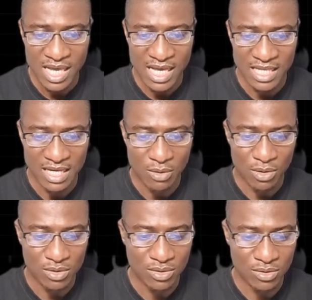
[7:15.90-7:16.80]
and I will
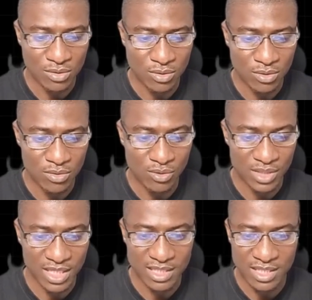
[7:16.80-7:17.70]
also
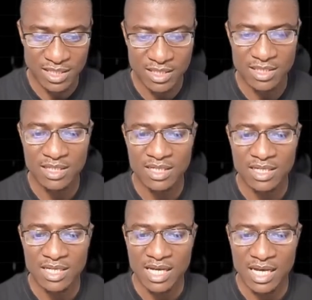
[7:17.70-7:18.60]
rotate this
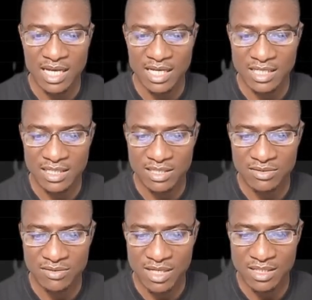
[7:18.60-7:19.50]
and
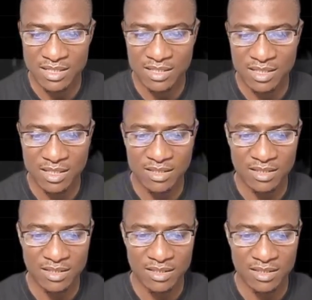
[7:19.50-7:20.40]
drag this here
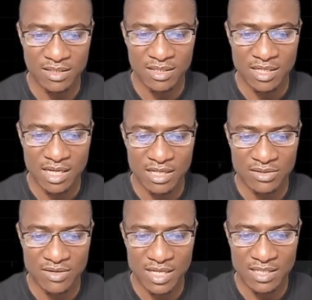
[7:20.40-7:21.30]
and
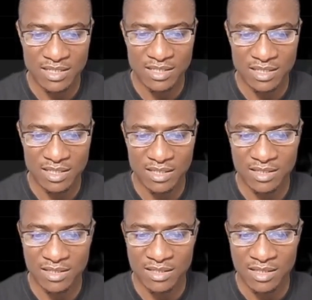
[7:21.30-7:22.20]
drag this here.
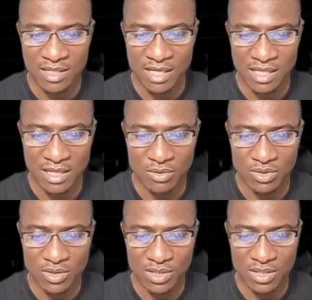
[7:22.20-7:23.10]
And I will
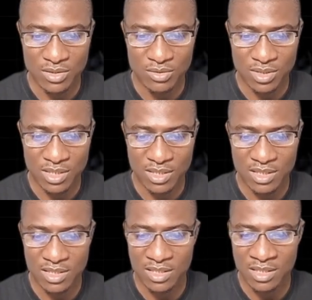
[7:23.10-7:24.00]
join this to
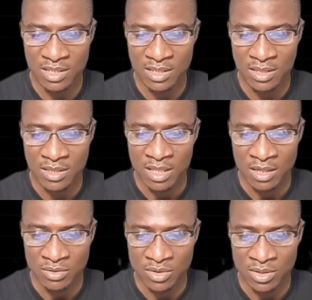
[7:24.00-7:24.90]
this. I
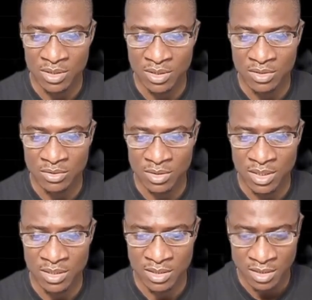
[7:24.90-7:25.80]
will join this to
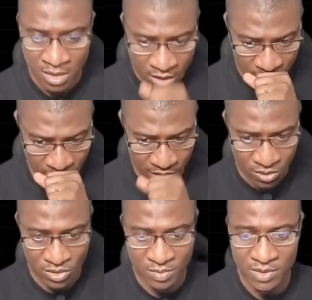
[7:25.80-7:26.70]
this.
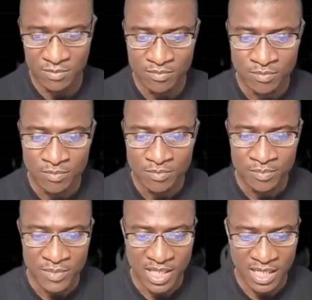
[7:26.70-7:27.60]
Excuse me.
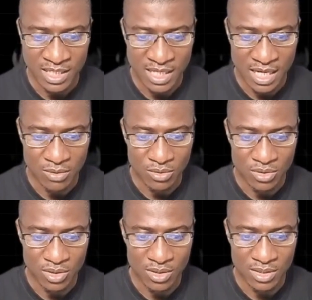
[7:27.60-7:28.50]
And I will
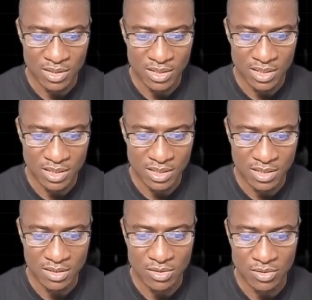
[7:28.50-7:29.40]
join
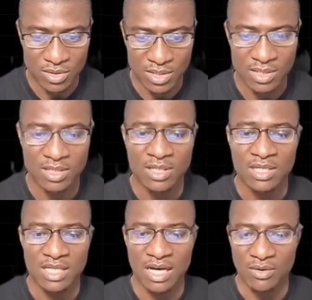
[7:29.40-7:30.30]
this to this.
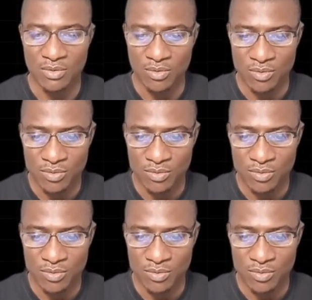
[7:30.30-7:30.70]
Now,